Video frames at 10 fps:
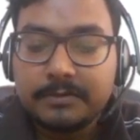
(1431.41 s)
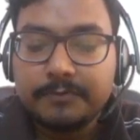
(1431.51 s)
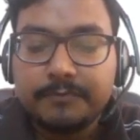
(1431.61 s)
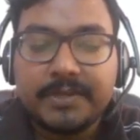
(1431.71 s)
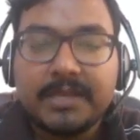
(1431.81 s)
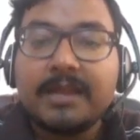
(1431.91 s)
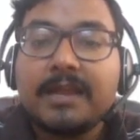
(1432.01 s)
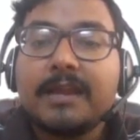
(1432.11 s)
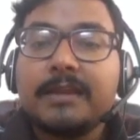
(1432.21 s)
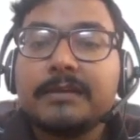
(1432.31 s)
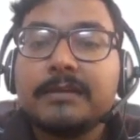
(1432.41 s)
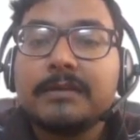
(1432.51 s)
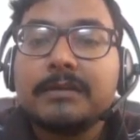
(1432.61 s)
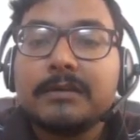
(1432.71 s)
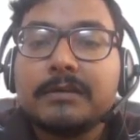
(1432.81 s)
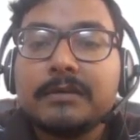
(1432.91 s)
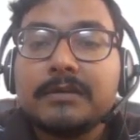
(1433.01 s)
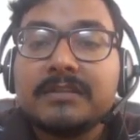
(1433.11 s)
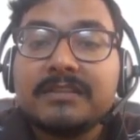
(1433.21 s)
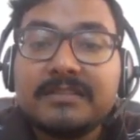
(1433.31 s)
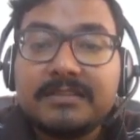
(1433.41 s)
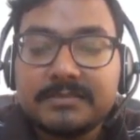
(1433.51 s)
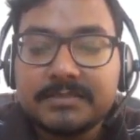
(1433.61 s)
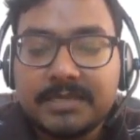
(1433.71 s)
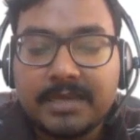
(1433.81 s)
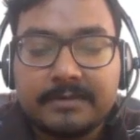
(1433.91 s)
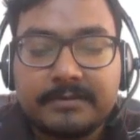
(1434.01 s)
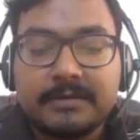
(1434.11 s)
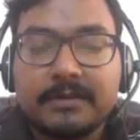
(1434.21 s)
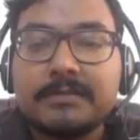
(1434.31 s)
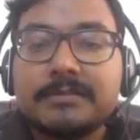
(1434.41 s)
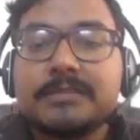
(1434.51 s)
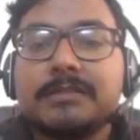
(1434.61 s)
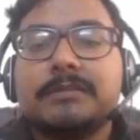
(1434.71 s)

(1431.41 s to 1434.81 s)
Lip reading: we add this candidate list